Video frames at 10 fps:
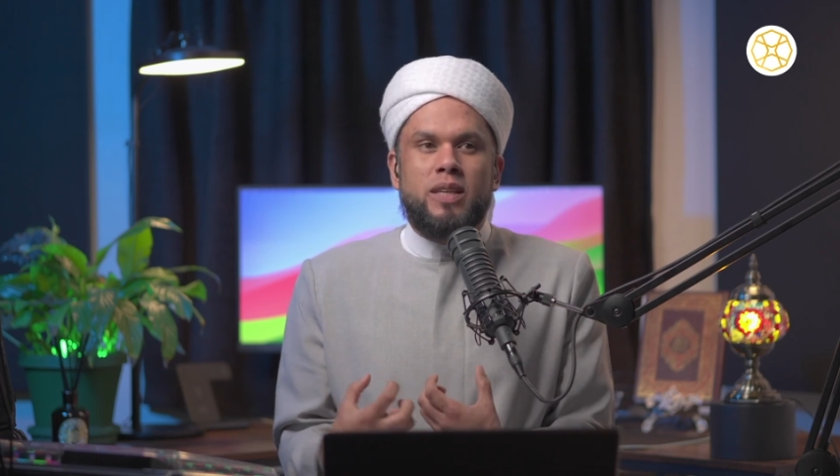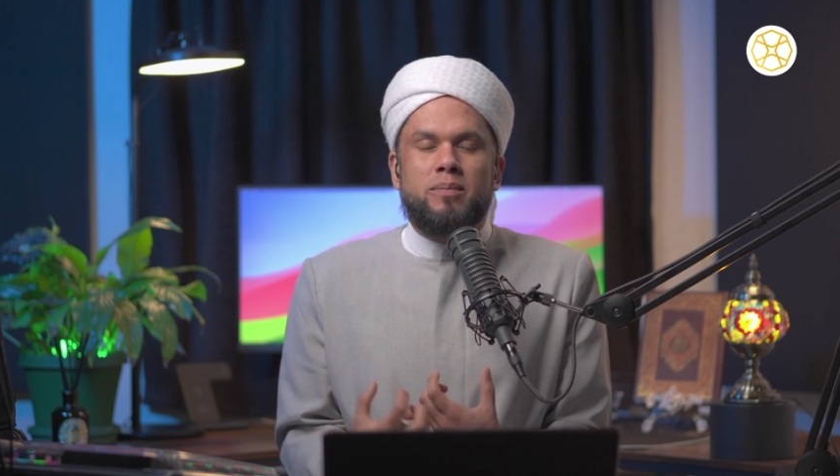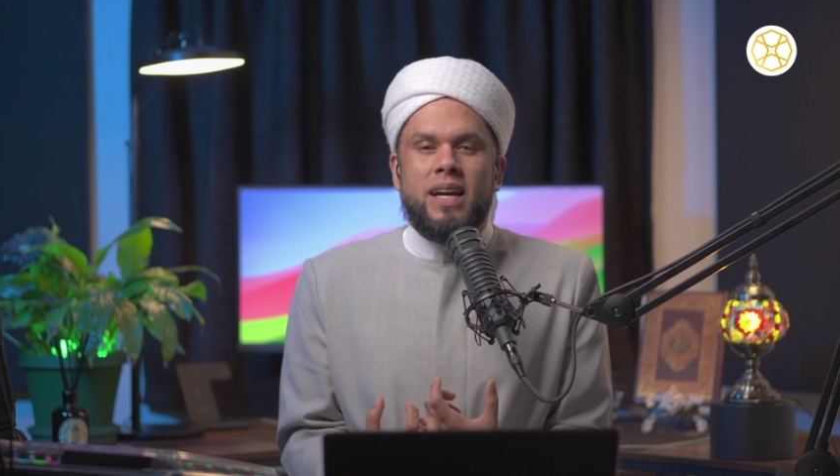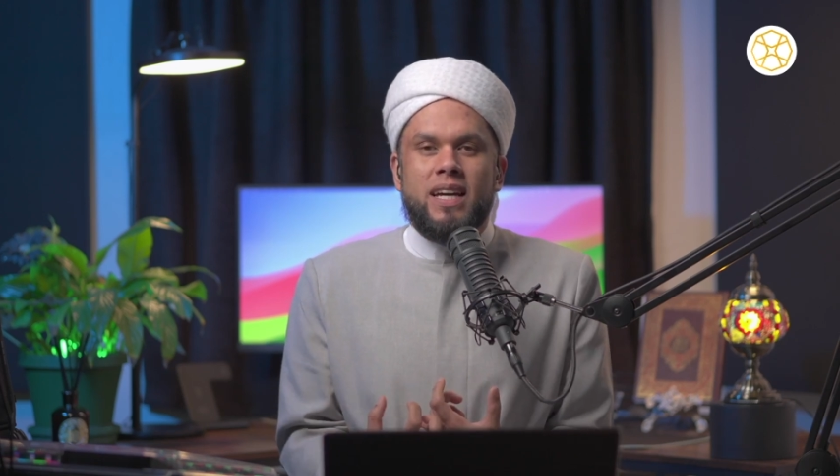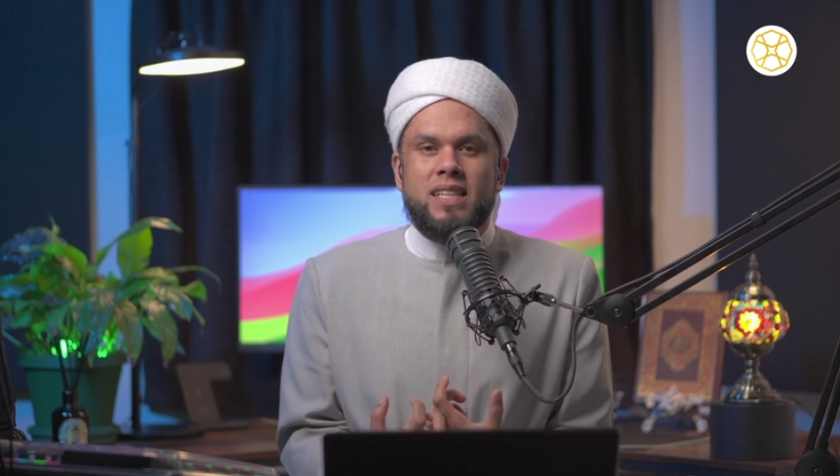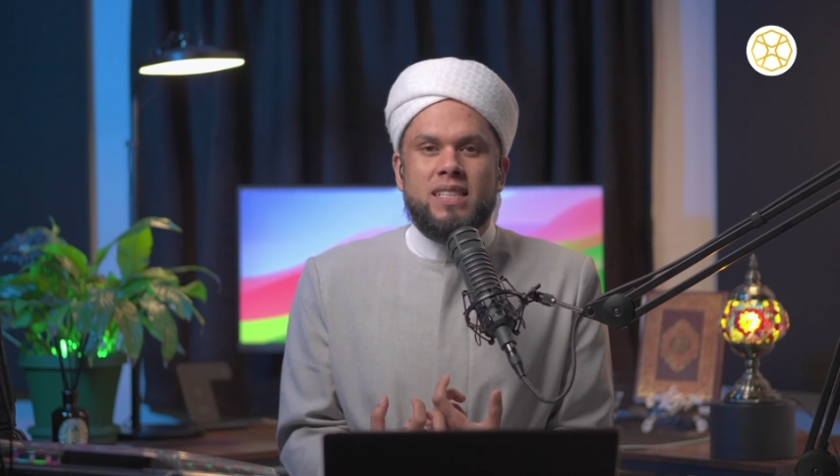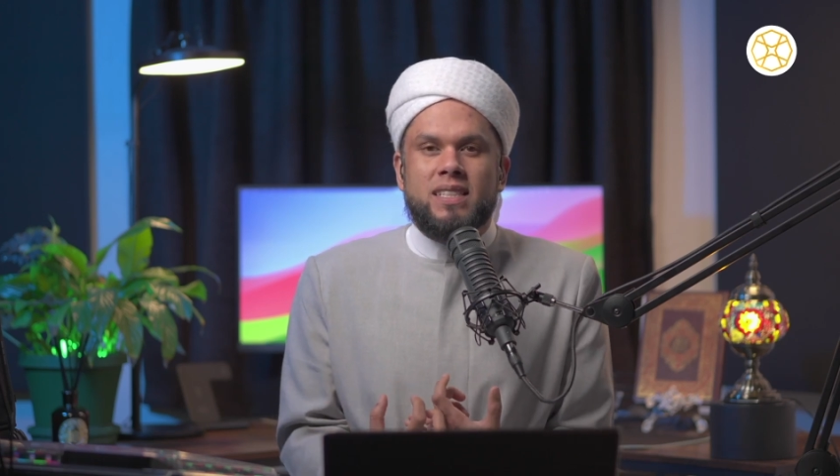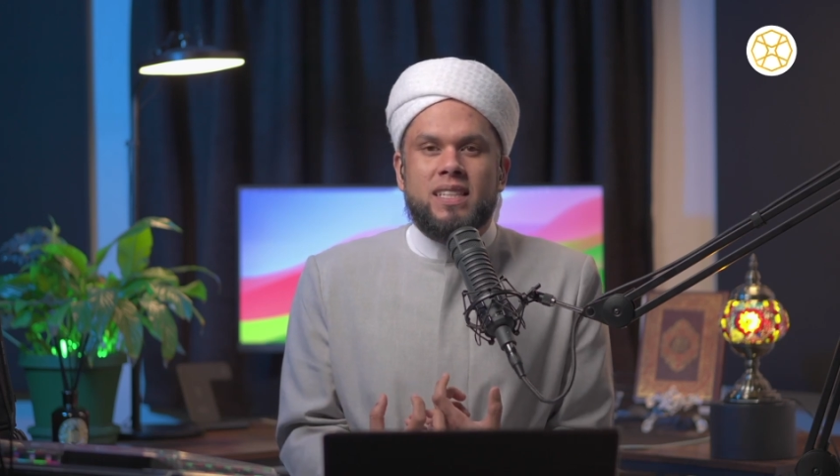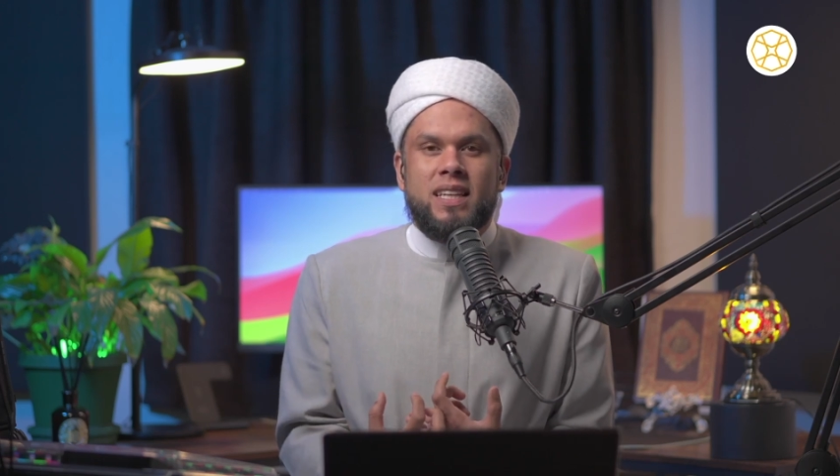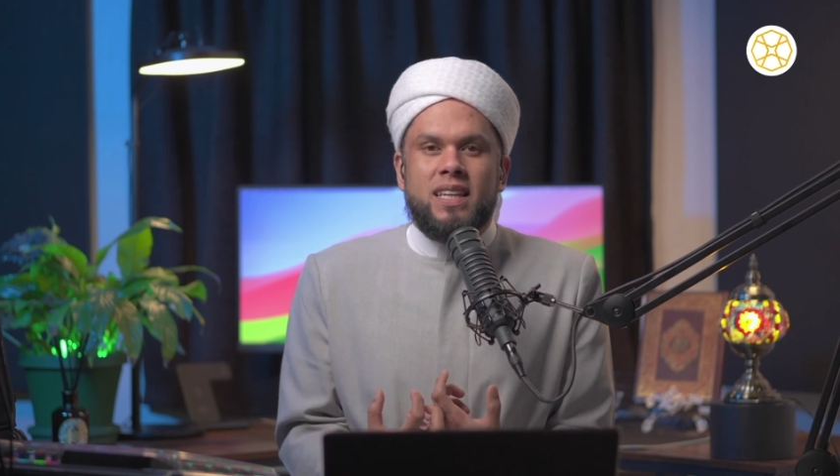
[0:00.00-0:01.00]
iman
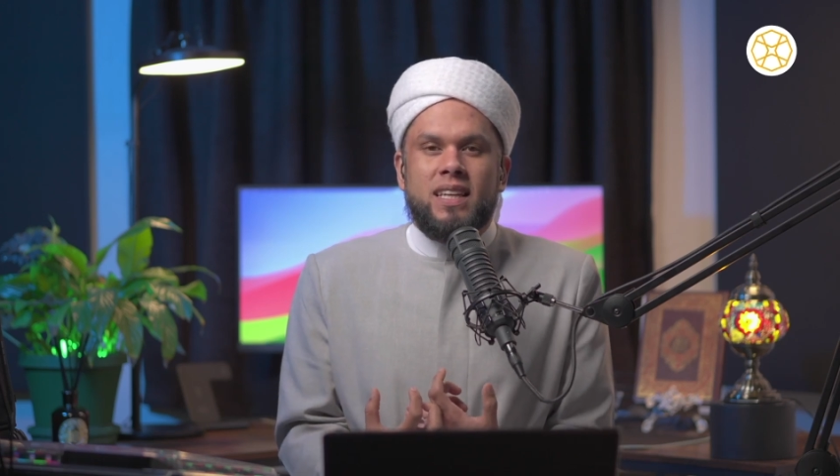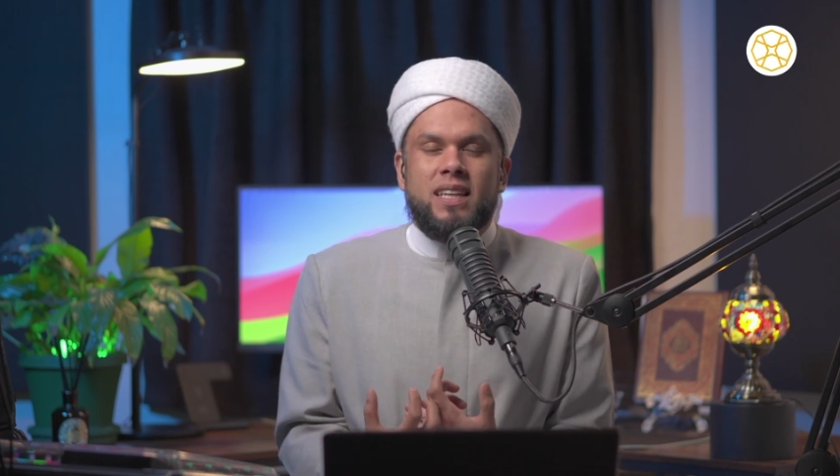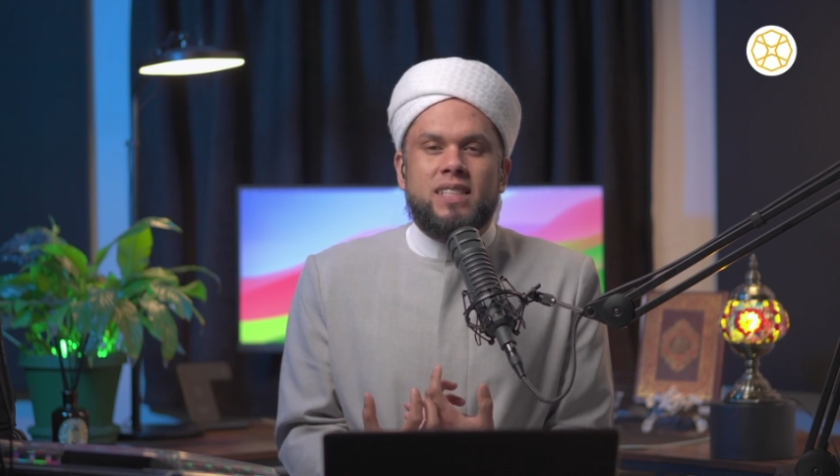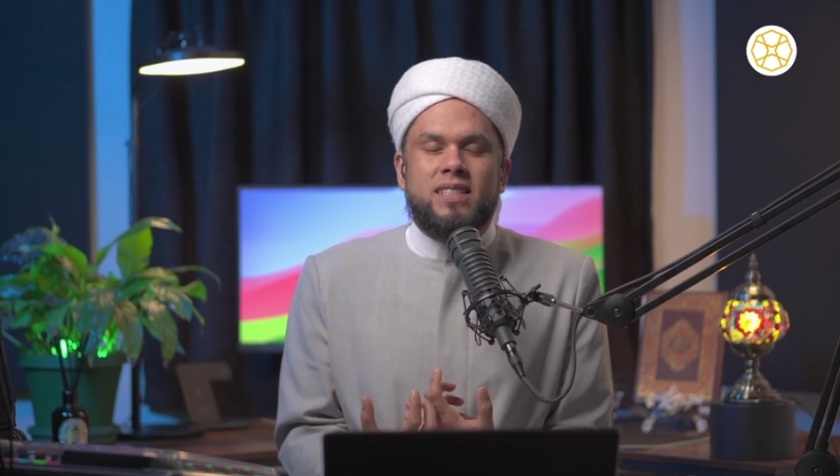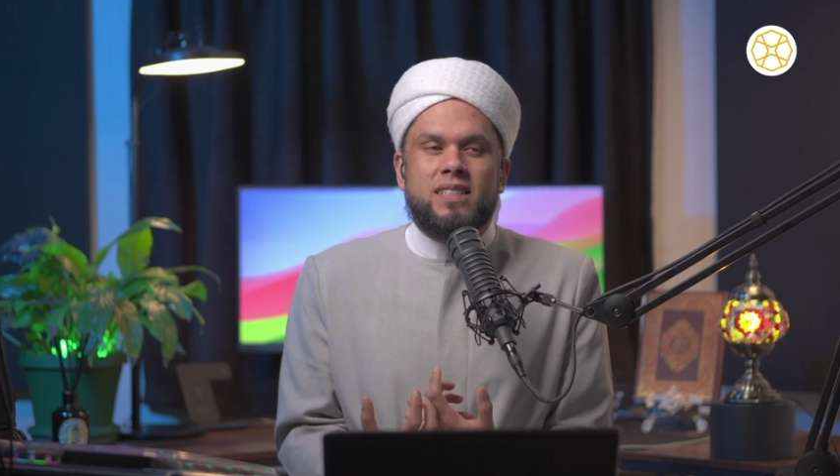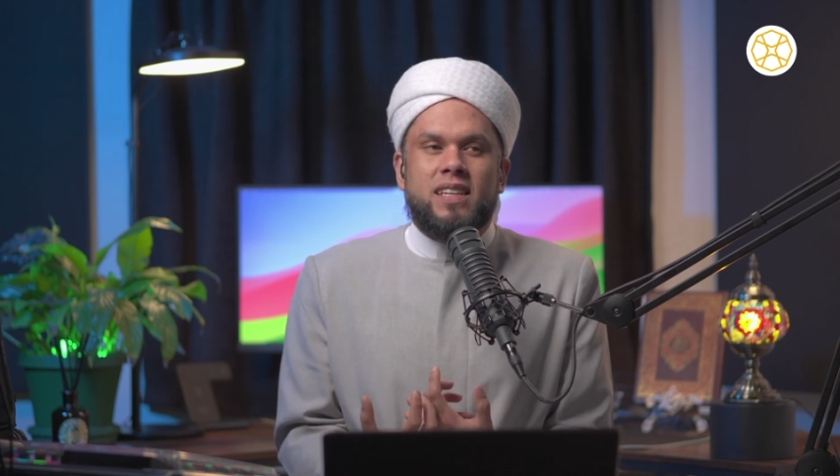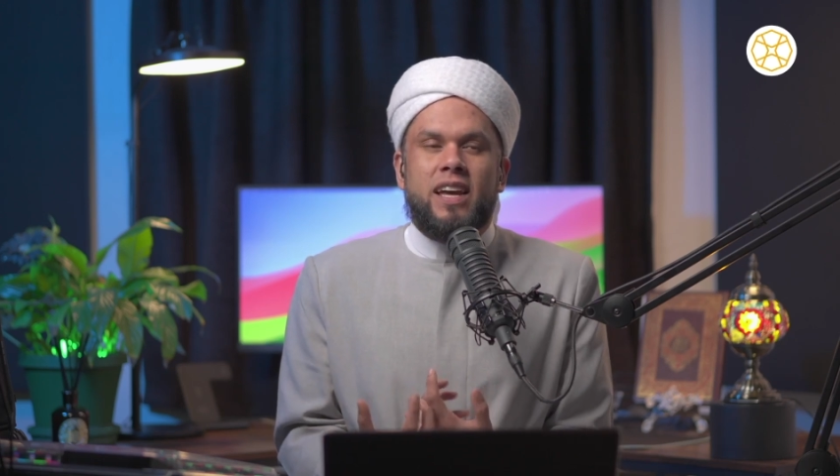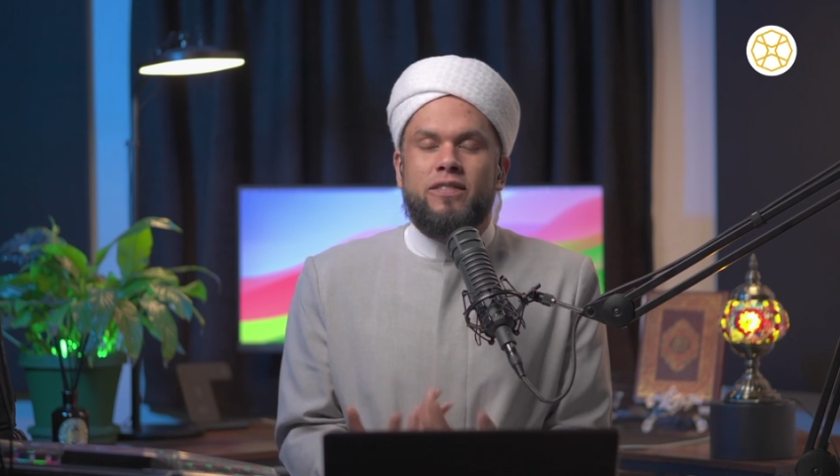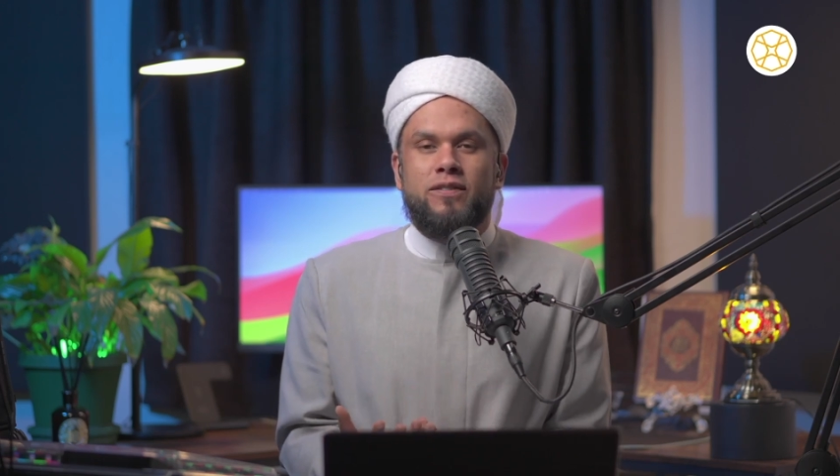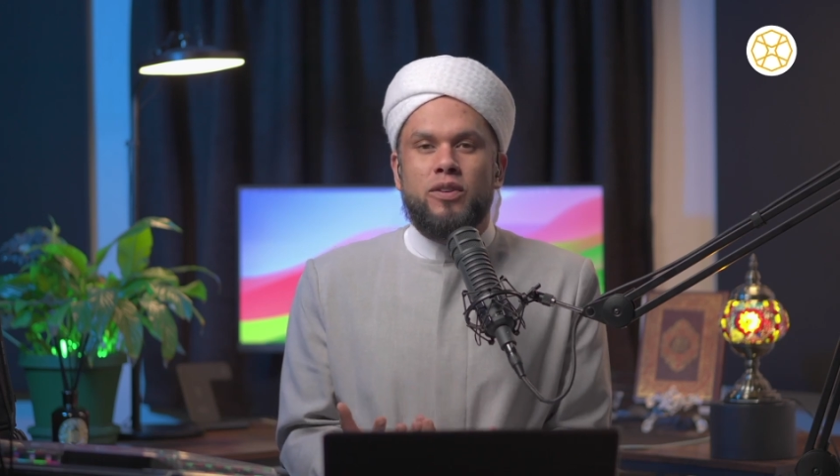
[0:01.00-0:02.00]
is
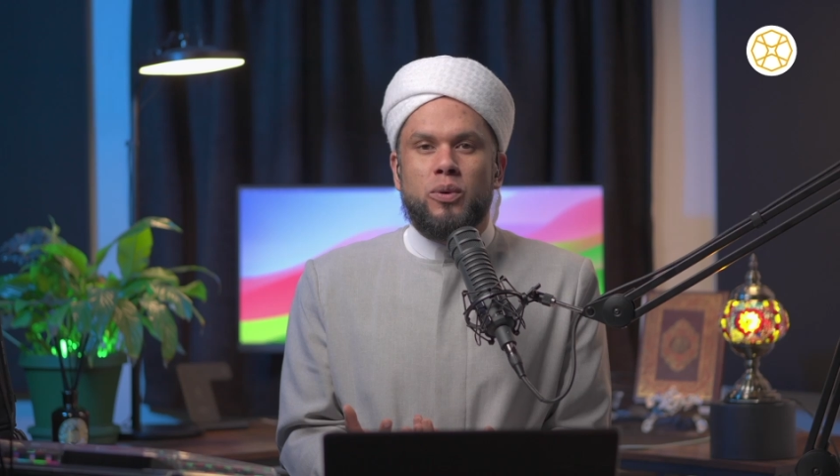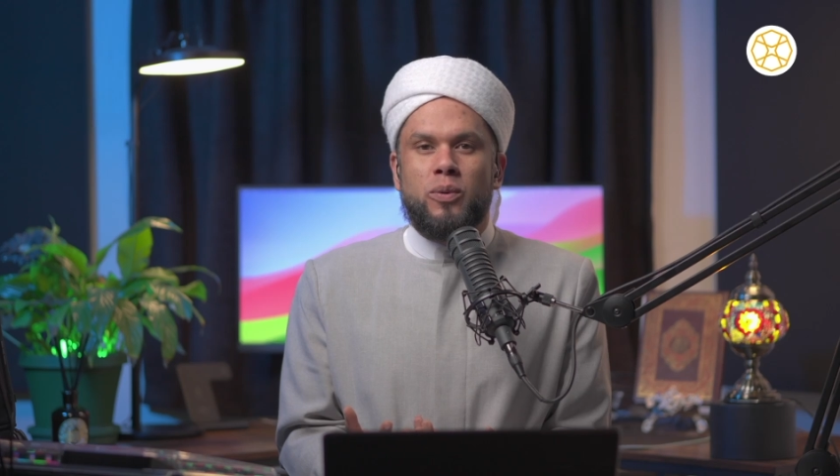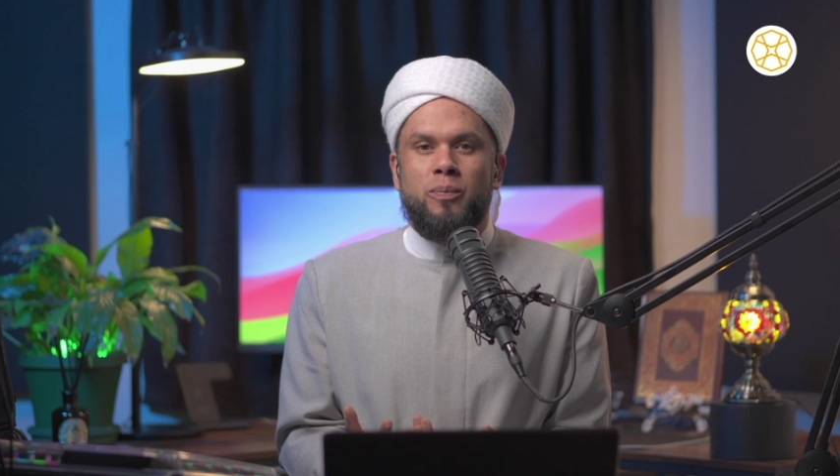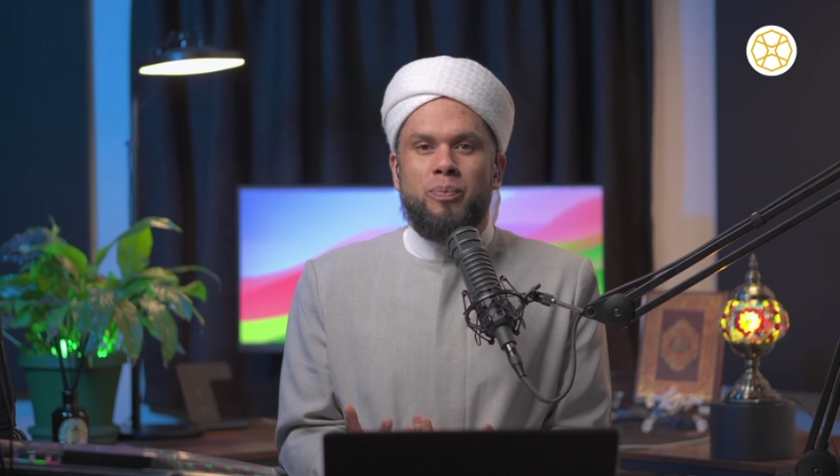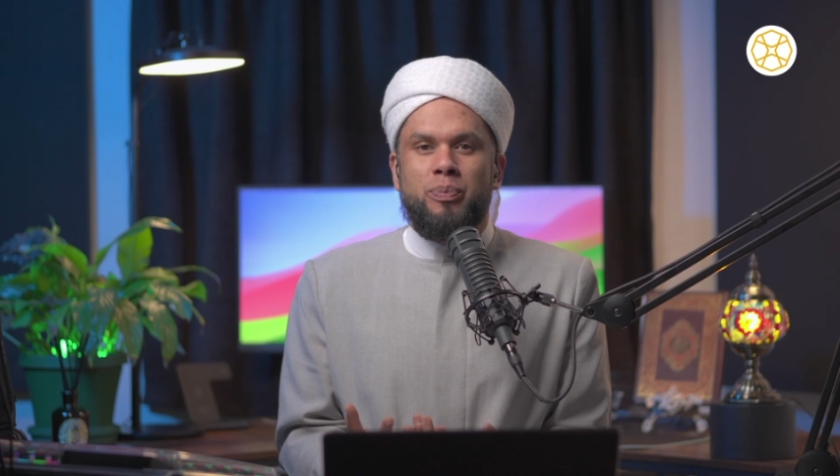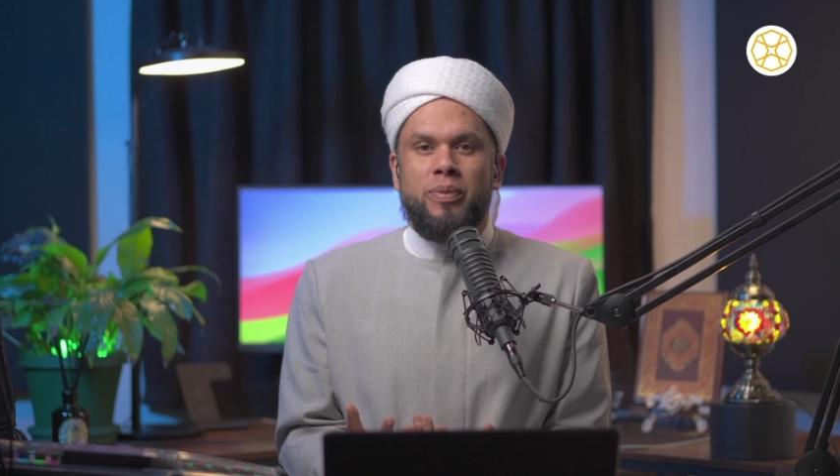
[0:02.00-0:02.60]
at flaw.